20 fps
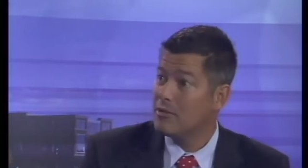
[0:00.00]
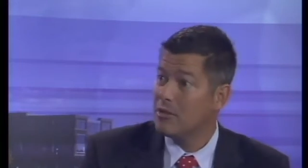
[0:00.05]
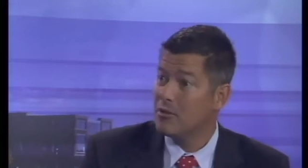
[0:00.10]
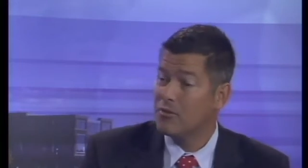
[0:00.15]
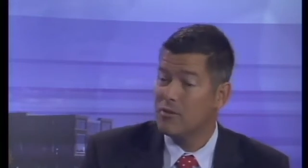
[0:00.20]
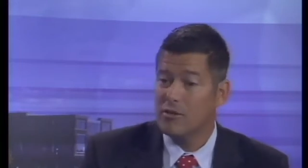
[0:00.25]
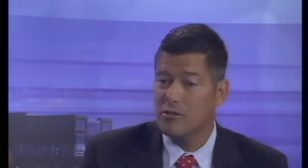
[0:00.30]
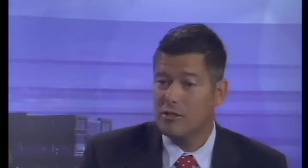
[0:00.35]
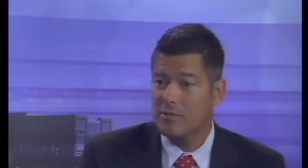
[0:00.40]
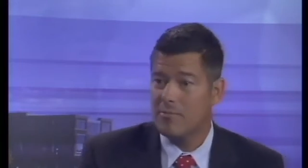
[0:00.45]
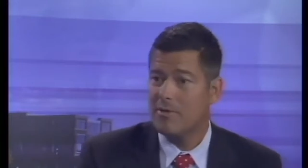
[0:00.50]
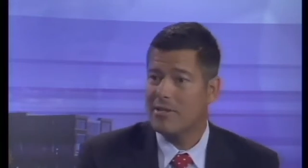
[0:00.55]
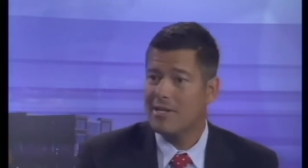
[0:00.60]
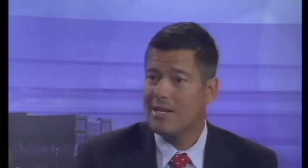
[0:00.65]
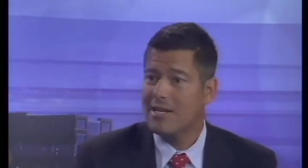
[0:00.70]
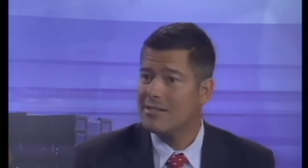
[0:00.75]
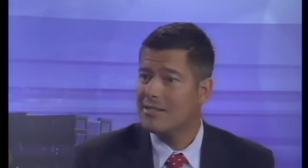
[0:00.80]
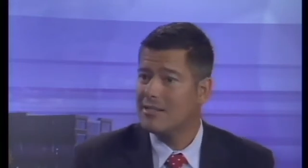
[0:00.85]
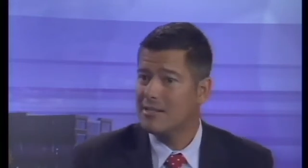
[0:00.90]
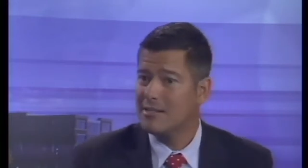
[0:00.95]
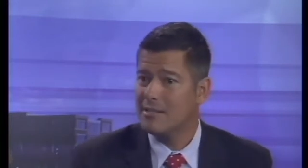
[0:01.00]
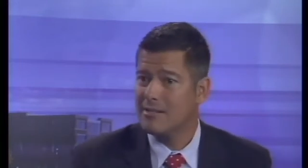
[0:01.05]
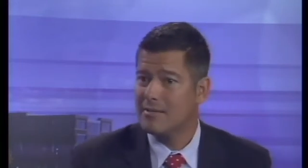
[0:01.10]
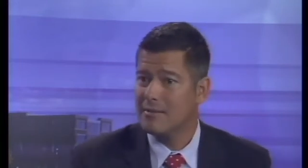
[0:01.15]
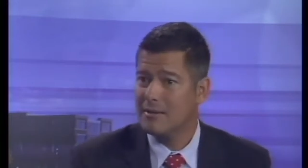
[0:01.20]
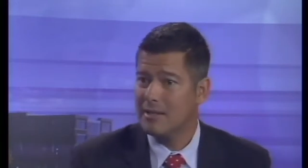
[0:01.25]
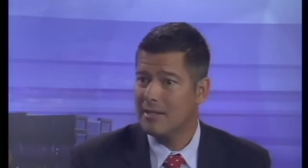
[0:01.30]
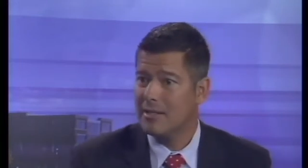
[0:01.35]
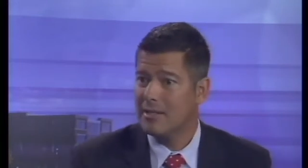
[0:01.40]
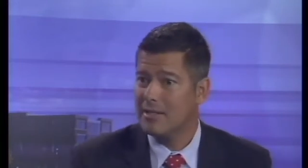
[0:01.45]
So there's some things
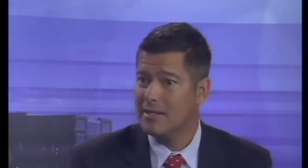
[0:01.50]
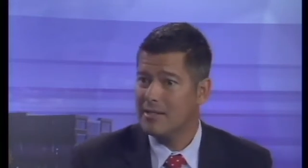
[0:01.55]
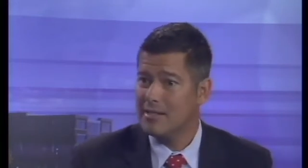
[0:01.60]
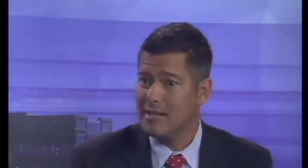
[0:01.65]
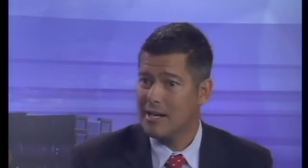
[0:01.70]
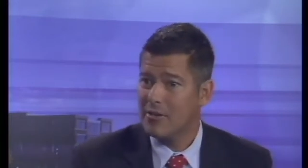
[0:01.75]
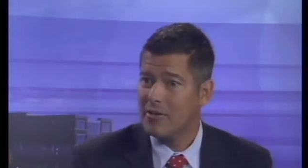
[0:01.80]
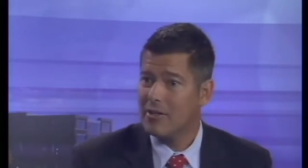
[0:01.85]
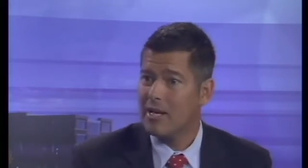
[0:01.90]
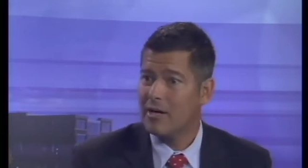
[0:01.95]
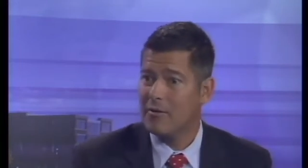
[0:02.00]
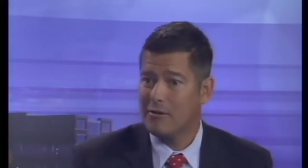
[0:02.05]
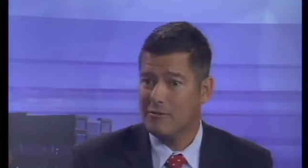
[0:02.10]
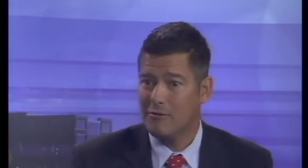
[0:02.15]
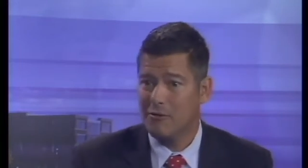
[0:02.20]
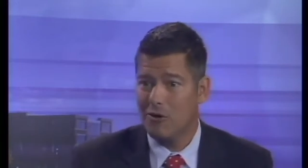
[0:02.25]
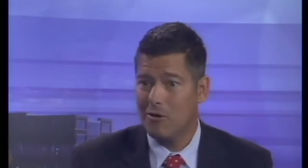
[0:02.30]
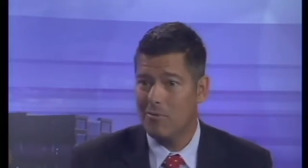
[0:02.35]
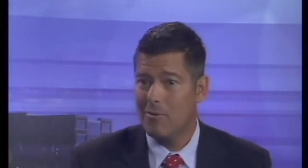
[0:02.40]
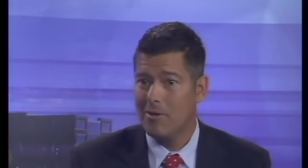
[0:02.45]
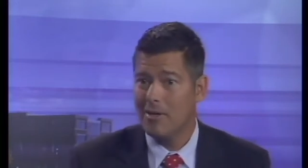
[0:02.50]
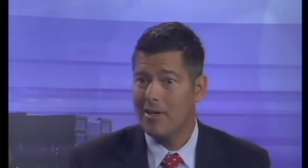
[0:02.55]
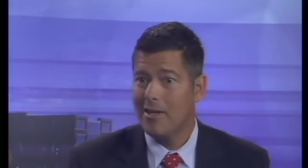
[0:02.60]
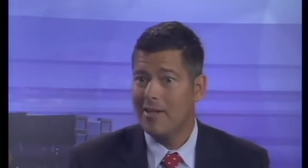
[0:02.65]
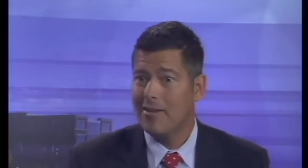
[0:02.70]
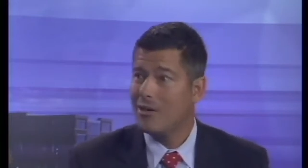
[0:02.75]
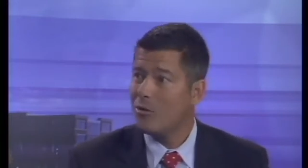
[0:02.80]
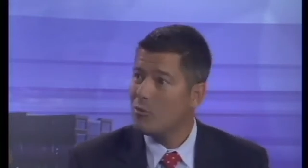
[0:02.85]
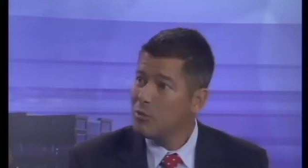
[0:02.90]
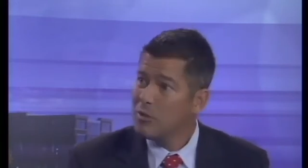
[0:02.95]
in this health care reform
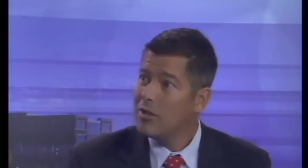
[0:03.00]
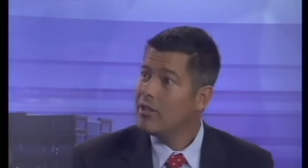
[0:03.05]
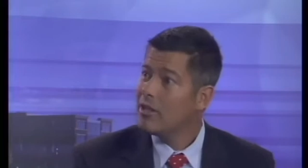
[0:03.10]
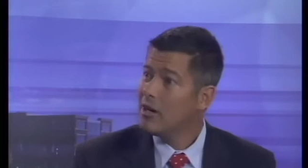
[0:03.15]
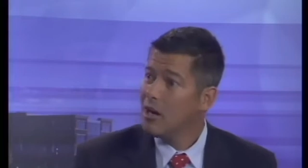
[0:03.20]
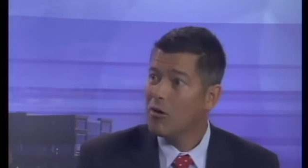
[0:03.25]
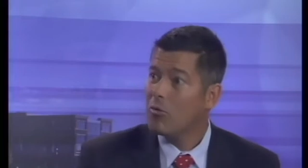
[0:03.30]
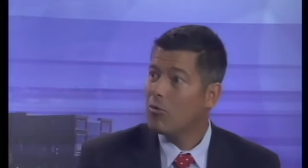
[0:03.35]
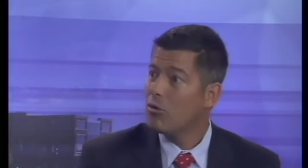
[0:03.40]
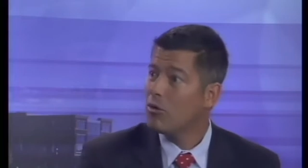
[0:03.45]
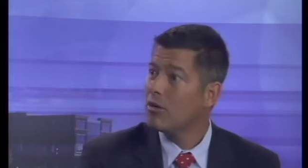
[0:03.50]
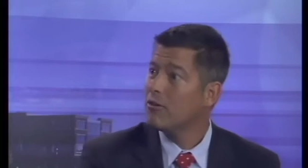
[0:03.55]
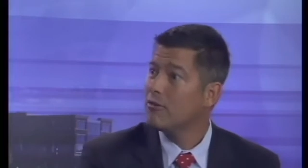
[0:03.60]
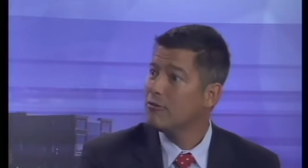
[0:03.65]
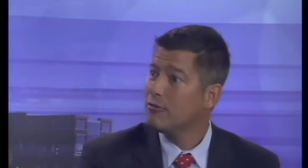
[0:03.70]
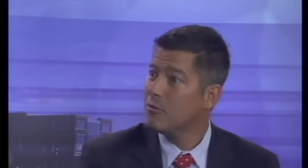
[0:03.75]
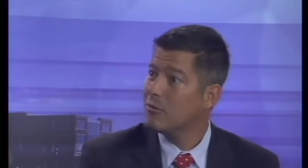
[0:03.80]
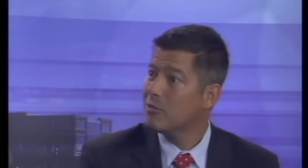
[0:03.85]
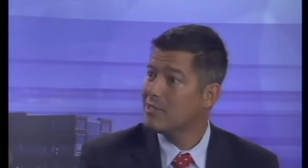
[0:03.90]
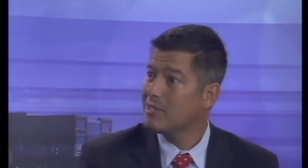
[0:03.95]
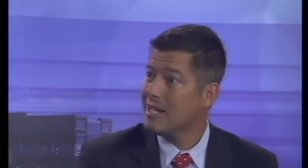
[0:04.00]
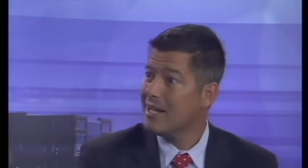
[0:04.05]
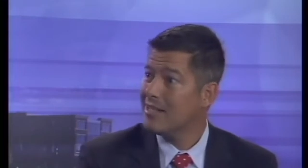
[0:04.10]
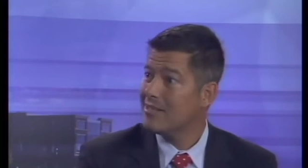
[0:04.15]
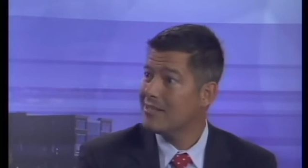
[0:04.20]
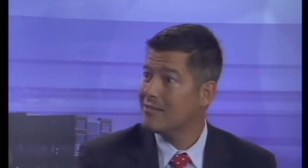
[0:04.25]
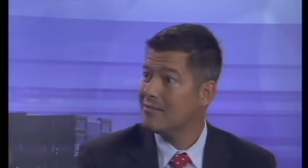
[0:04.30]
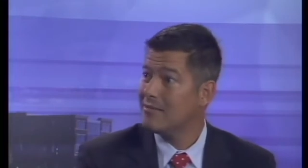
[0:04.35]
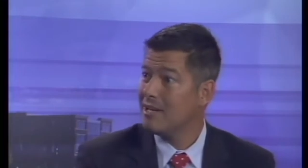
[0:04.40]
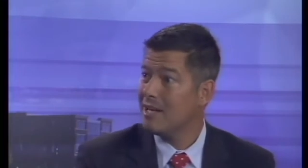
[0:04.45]
that really aren't working for
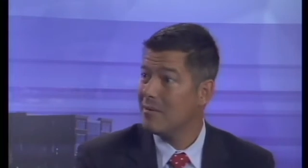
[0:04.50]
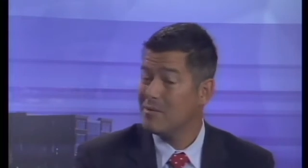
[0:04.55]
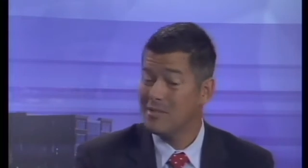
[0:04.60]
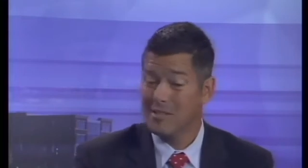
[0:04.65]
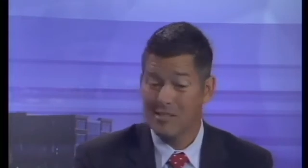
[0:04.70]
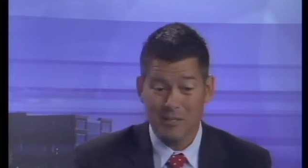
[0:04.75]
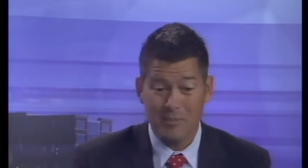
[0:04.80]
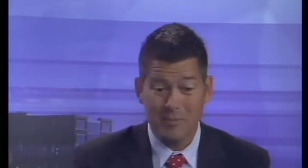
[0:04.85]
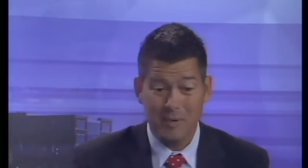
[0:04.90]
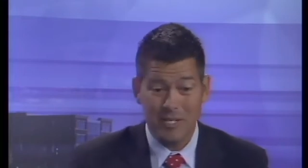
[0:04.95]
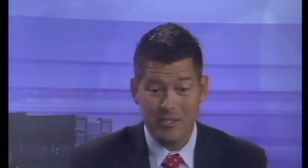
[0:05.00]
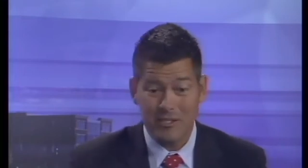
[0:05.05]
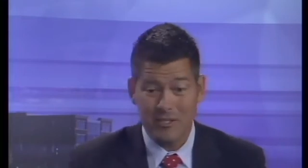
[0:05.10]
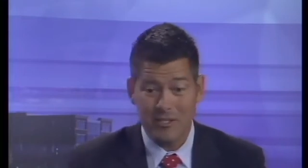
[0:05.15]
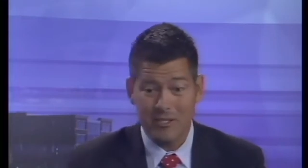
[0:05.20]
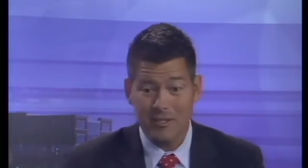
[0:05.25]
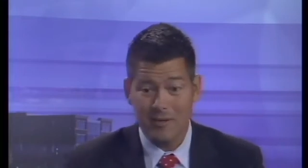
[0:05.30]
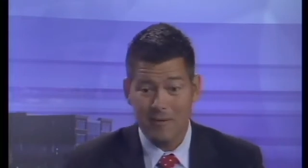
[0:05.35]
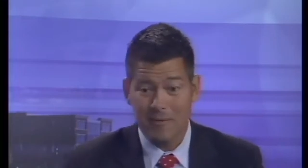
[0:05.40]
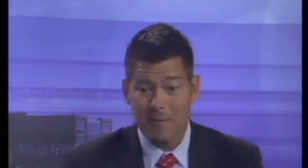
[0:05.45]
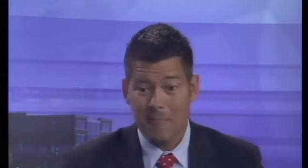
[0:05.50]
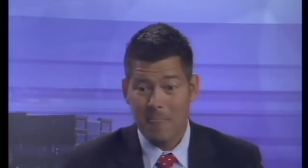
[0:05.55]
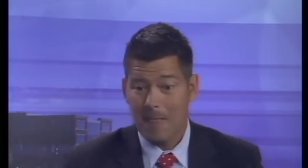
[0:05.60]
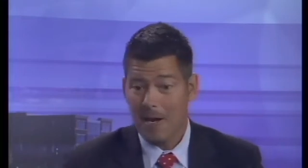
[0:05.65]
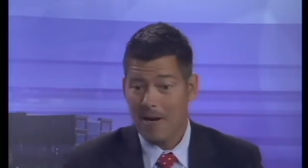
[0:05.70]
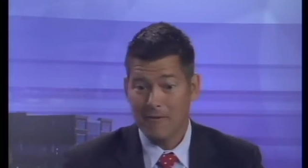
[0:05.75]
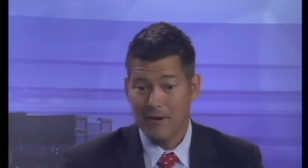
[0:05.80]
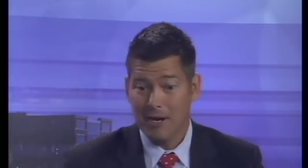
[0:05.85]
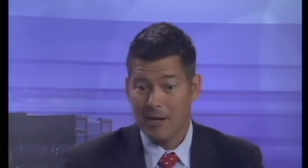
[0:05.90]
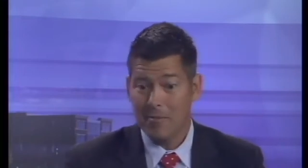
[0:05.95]
Wisconsin families, and especially
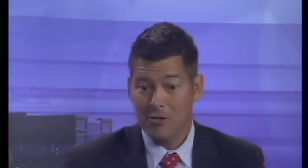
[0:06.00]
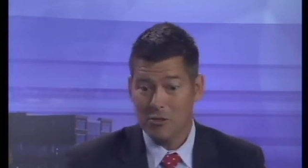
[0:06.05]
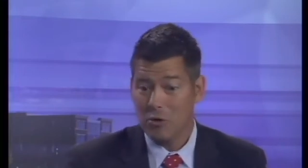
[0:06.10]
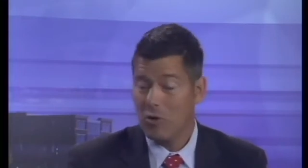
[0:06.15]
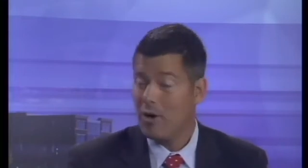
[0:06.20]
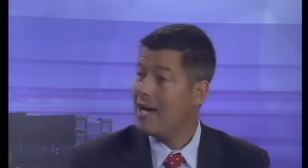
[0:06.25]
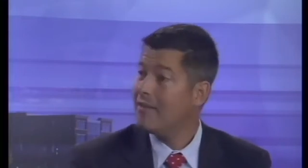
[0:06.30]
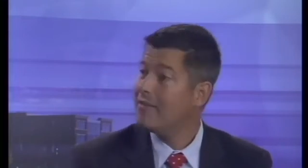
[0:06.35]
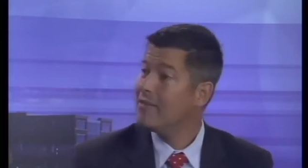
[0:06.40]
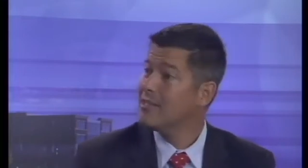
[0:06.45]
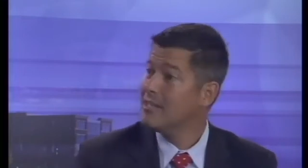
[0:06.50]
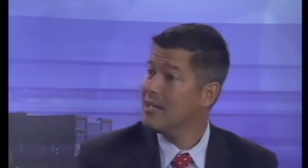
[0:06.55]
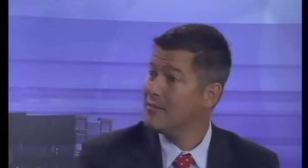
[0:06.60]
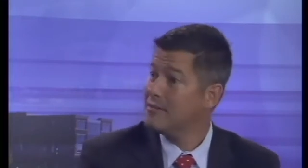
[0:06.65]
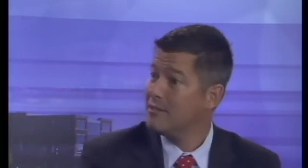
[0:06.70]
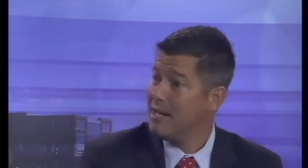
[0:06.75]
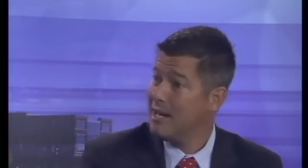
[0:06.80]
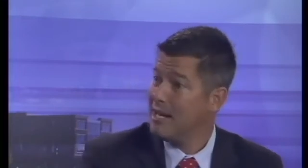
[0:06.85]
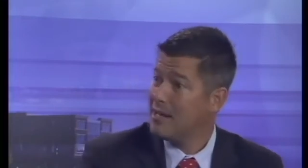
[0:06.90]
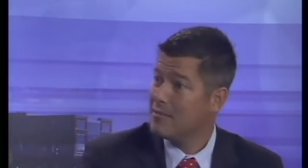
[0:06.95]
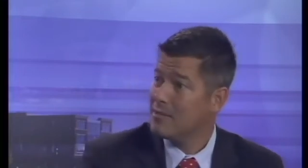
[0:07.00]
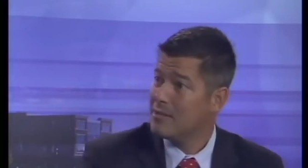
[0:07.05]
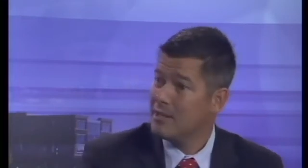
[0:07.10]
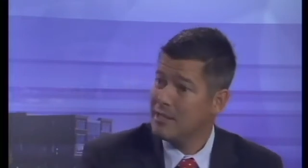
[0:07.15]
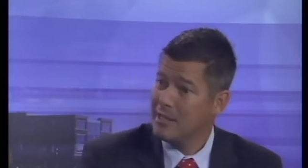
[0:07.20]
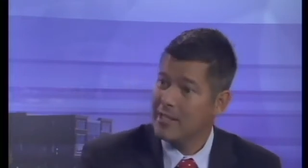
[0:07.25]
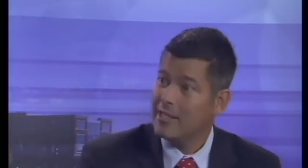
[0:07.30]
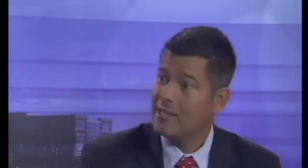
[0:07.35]
our families who are having tough times.